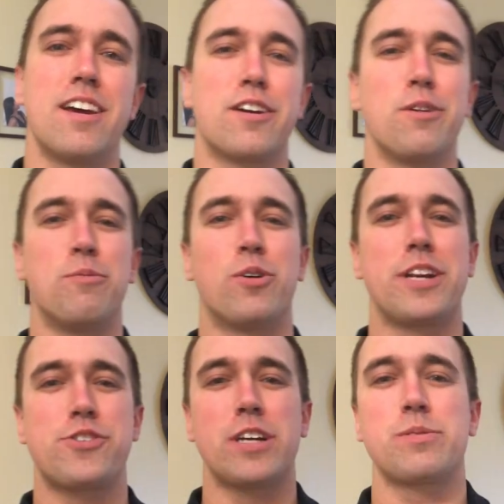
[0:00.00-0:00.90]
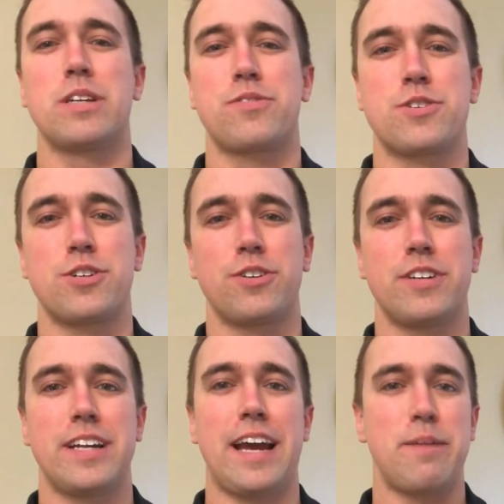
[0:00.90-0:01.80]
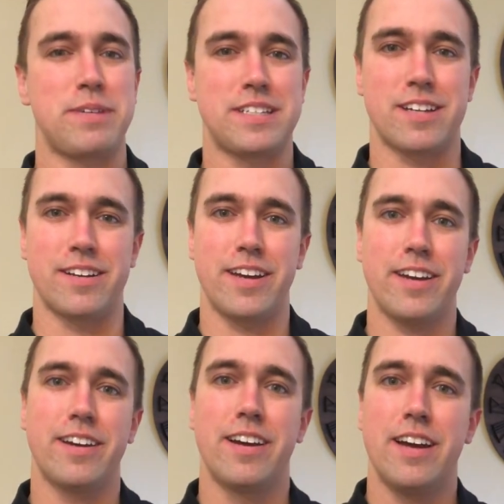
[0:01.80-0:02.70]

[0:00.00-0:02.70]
Good morning, Transplants for Children. Happy Sunday.